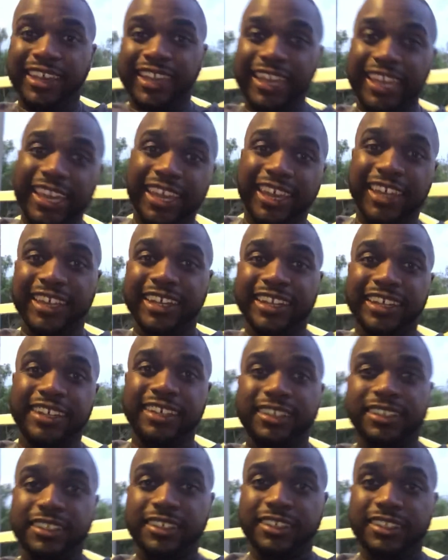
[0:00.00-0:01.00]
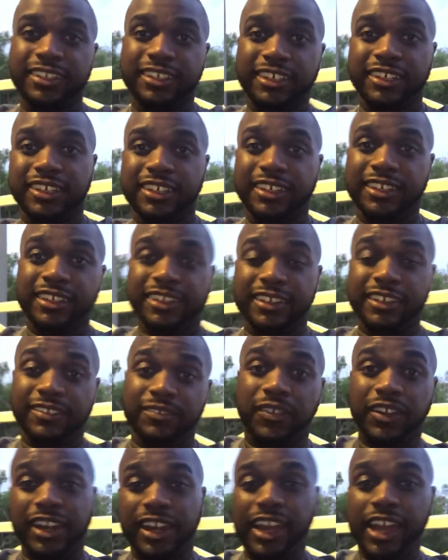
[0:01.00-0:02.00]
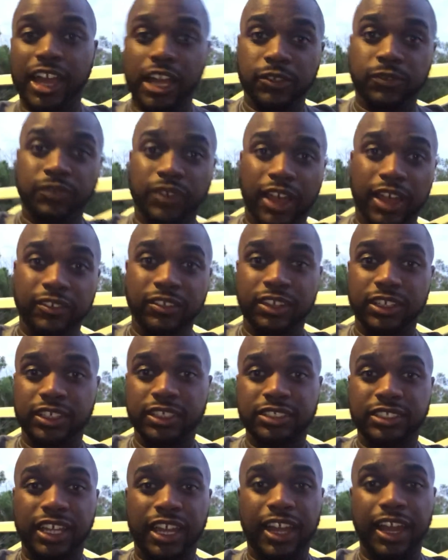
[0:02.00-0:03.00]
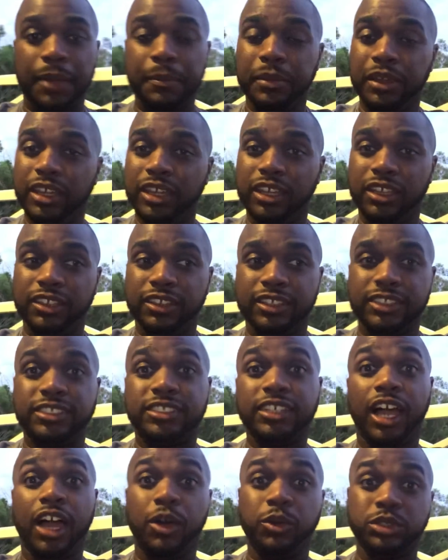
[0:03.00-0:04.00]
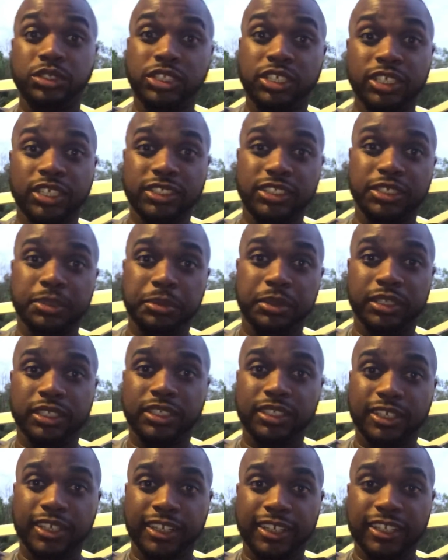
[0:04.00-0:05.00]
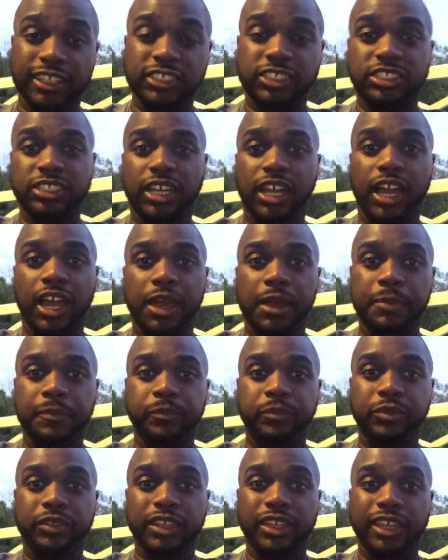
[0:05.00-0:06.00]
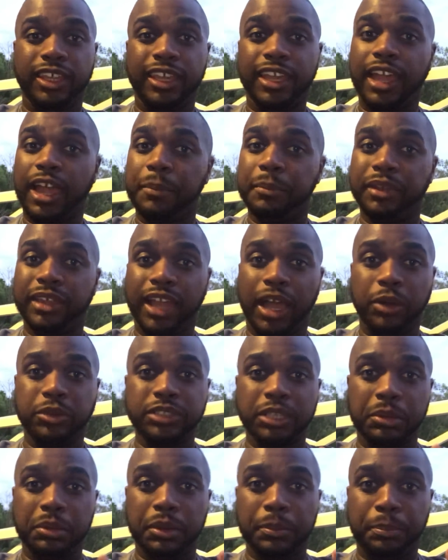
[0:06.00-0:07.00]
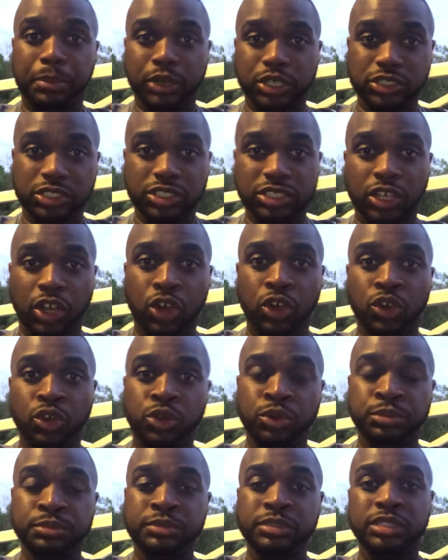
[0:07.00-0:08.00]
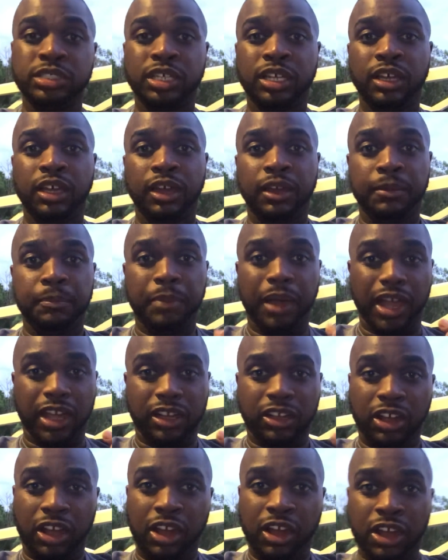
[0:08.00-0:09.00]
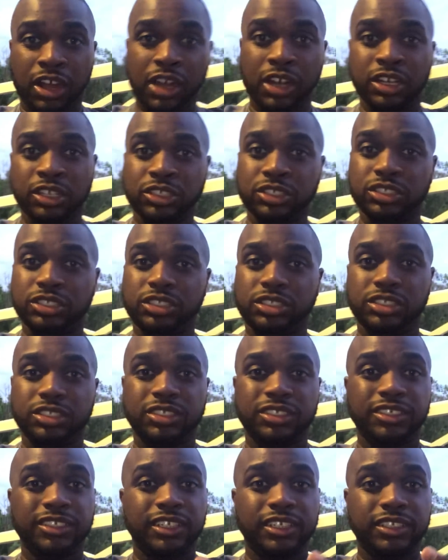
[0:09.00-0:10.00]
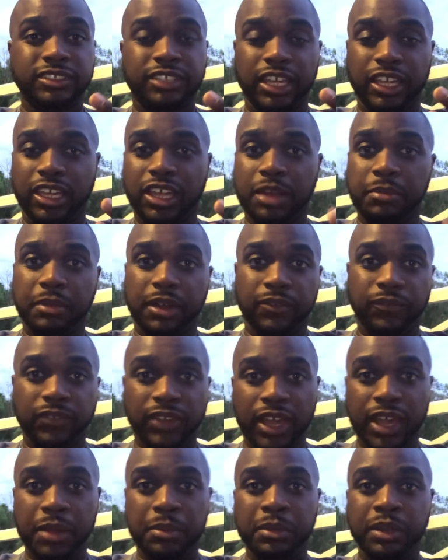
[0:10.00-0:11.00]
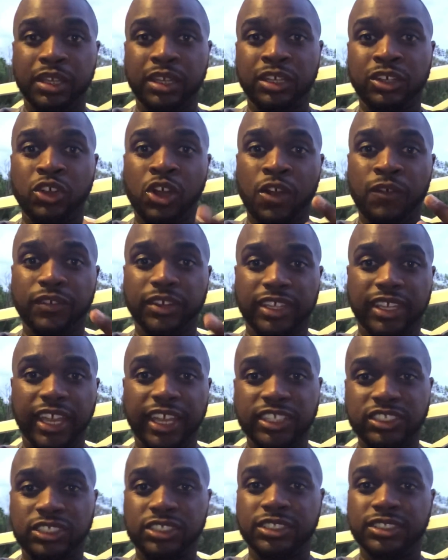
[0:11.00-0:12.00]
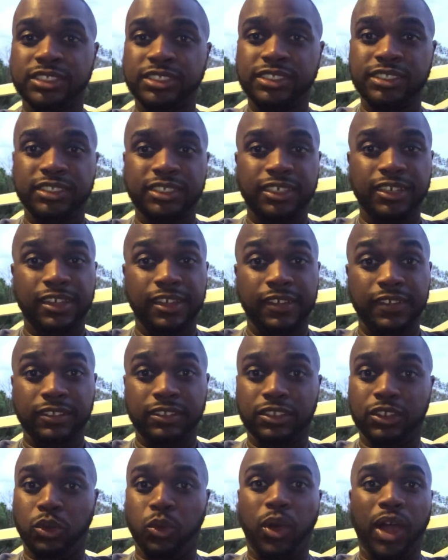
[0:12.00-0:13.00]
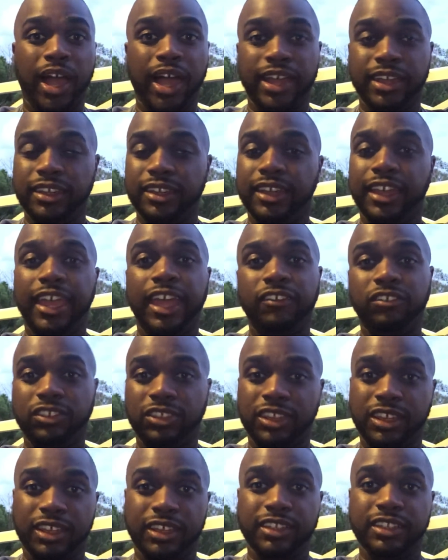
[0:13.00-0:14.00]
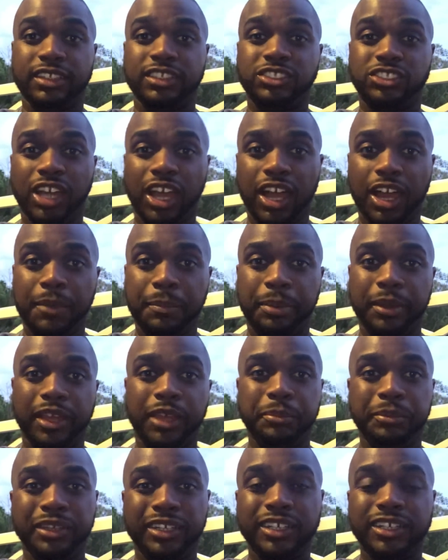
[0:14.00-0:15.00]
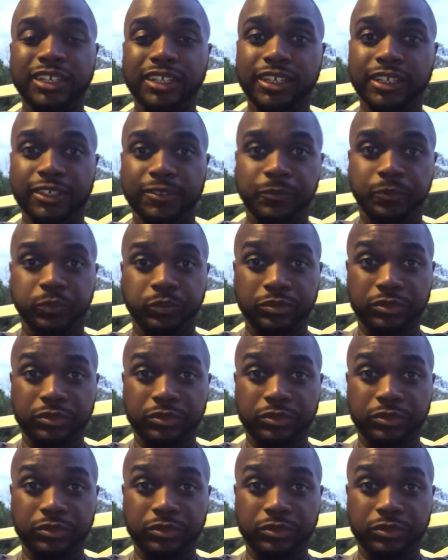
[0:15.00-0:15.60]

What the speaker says: And for the last 5 years, the job was good to me. The job, I was able to purchase homes, buy cars, take care of my family, go on vacations to Hawaii, everything. The job paid me good.